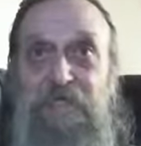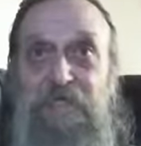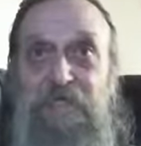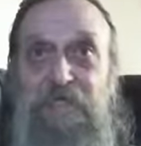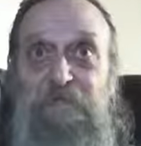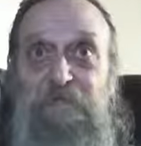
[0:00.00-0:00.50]

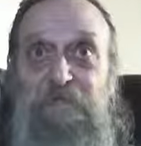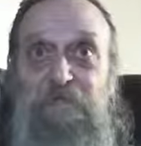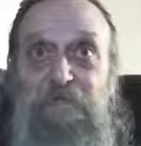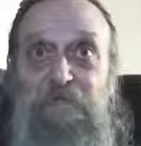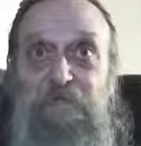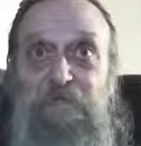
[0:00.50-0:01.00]
and
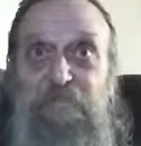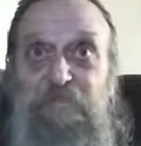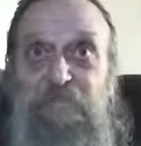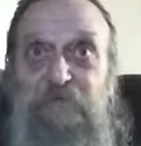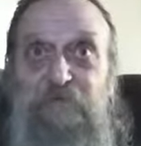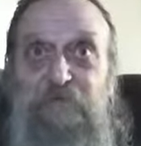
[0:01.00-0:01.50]

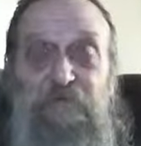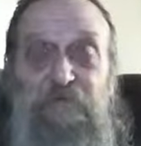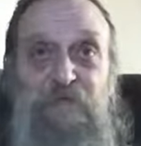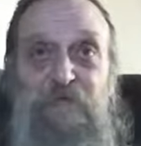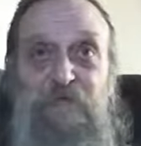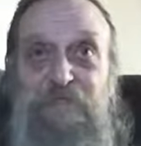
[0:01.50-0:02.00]
you know,
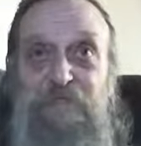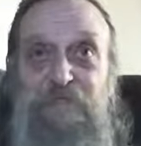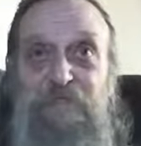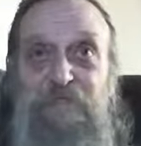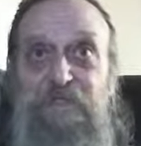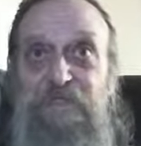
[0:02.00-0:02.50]

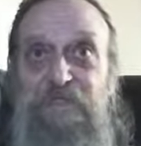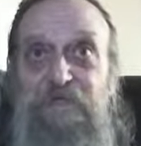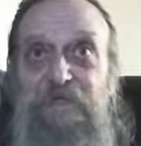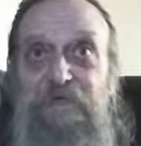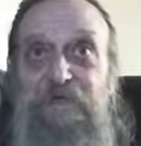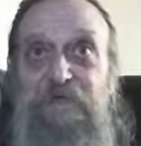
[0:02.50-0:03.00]
praises and
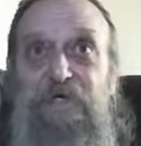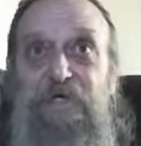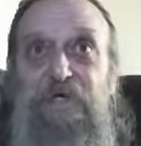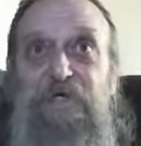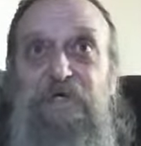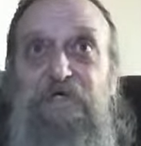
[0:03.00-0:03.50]
glory and
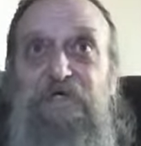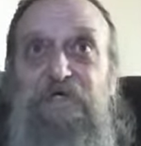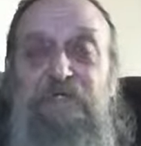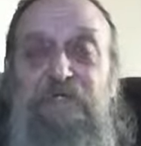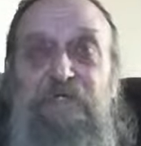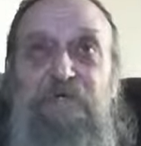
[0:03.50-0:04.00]
honor to
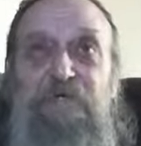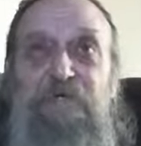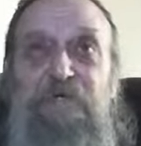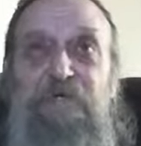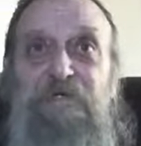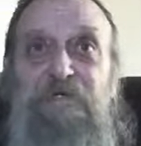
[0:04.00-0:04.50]
the
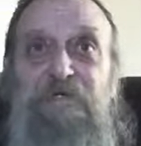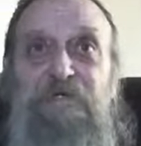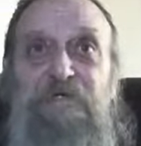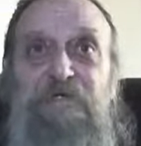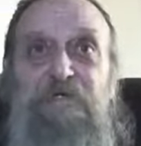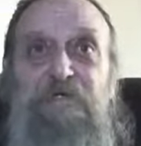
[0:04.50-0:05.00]
Lord
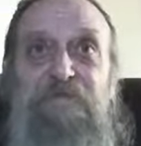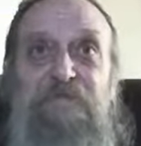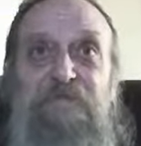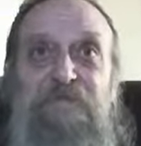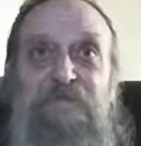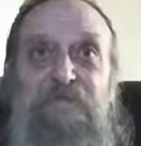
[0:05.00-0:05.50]
if you
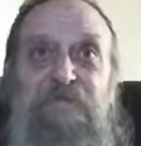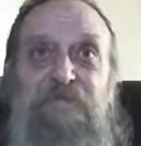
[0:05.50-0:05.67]
do.